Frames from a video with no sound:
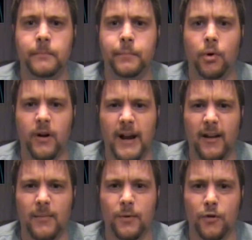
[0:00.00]
Boring
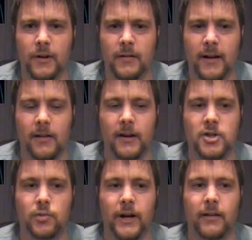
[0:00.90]
ass movie. I've seen it
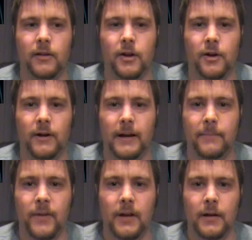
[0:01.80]
twice, you know,
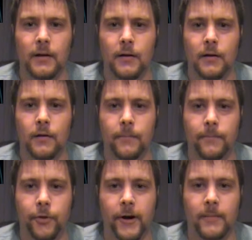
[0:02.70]
I
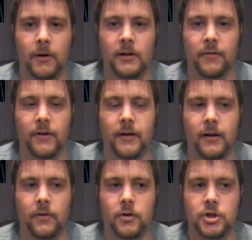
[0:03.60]
thought about giving it
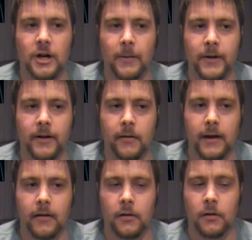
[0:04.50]
another shot because
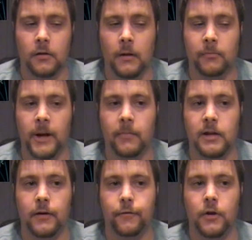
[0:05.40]
I sometimes
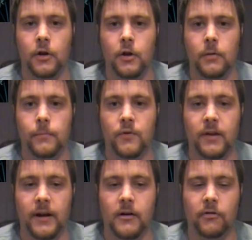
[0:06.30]
give
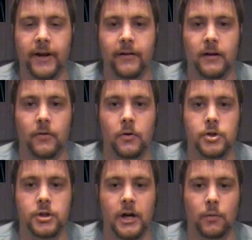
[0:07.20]
movies that I don't like another
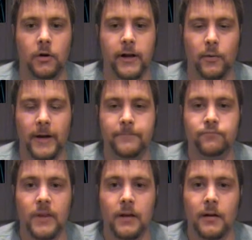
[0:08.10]
shot. Well, anyway,
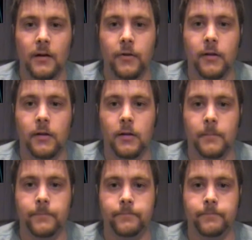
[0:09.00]
this